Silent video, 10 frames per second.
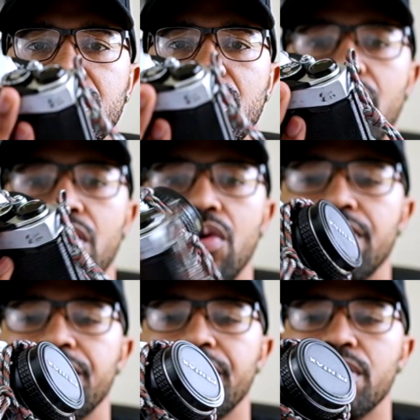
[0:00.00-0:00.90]

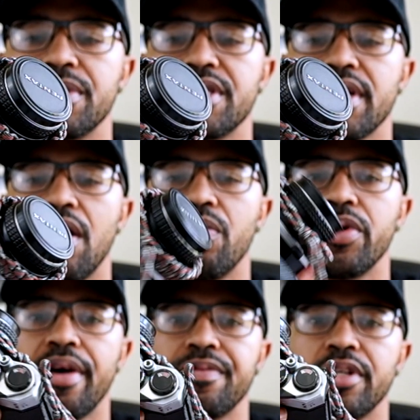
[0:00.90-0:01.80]
old film style where you
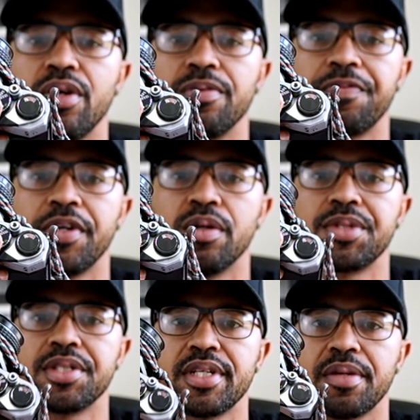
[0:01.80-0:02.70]
have to load film
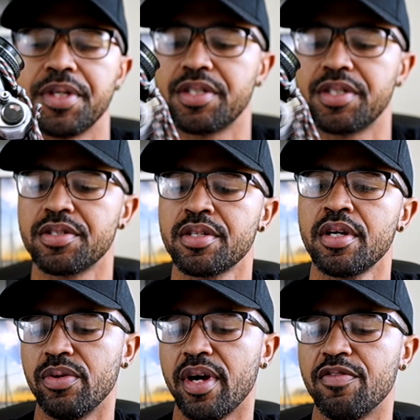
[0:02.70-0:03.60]
to take pictures.
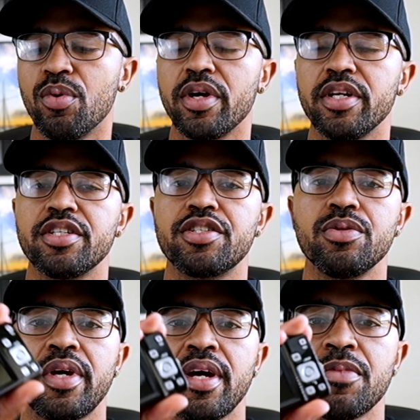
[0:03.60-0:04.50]
You have point and
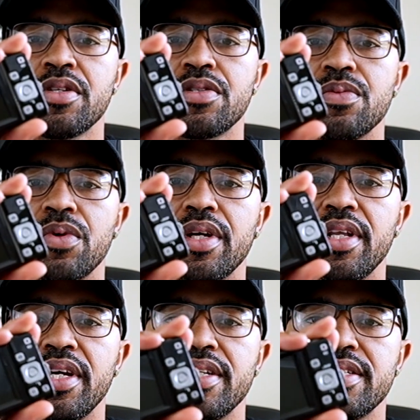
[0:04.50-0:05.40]
shoot cameras where the
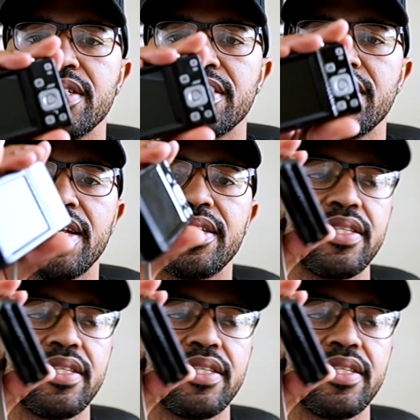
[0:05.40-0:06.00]
lens does not